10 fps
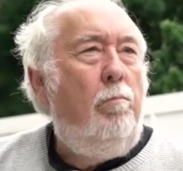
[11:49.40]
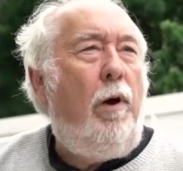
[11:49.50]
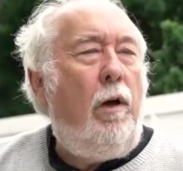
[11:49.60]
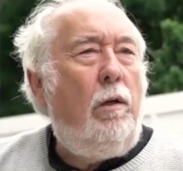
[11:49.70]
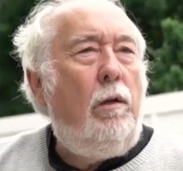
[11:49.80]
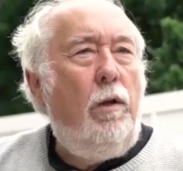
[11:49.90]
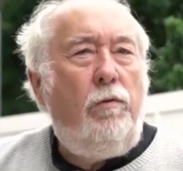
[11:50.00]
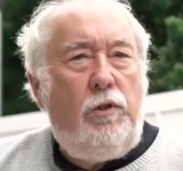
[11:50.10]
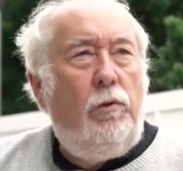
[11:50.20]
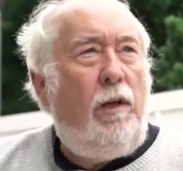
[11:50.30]
But they've
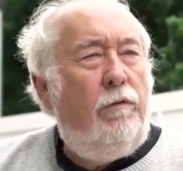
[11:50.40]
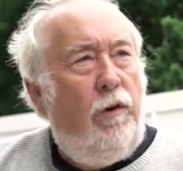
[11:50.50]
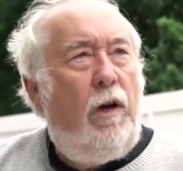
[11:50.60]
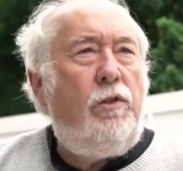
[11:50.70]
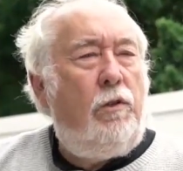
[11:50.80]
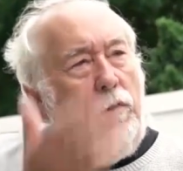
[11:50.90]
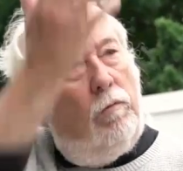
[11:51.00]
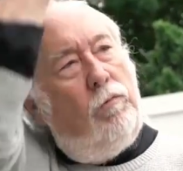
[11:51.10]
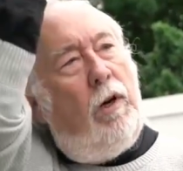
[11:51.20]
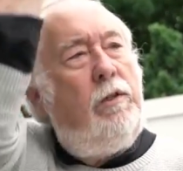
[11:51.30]
still had fires that have
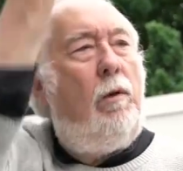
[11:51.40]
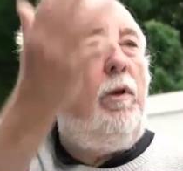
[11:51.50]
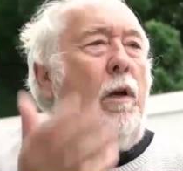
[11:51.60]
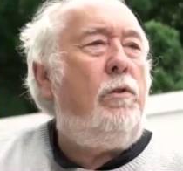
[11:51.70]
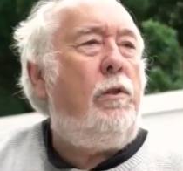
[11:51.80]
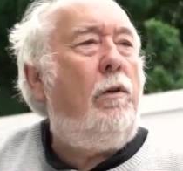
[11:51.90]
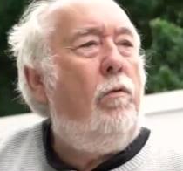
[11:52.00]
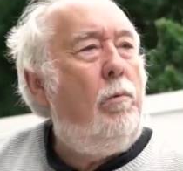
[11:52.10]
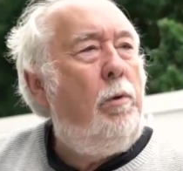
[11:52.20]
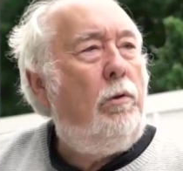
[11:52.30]
gone right up the outside
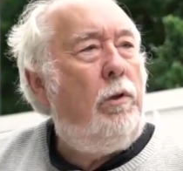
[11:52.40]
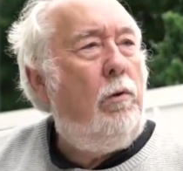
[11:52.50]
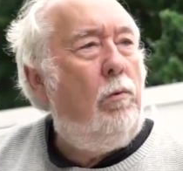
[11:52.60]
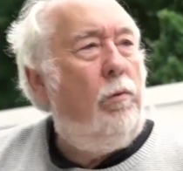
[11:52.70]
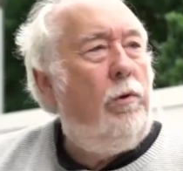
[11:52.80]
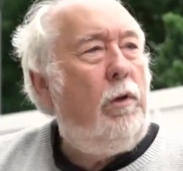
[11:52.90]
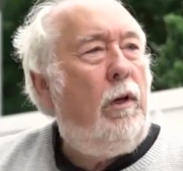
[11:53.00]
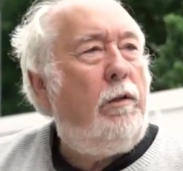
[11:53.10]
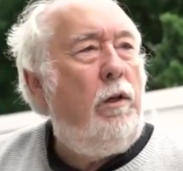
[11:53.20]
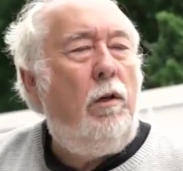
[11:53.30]
of the building with
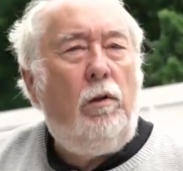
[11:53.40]
cladding,